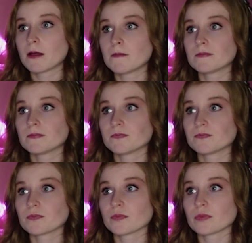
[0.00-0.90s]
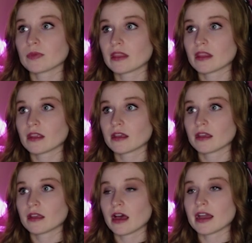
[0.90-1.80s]
Hit it again.
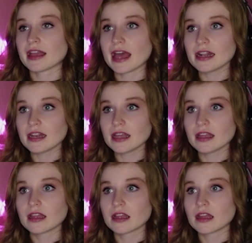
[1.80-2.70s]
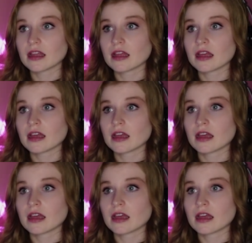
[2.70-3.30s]
Again? Tucker, you made your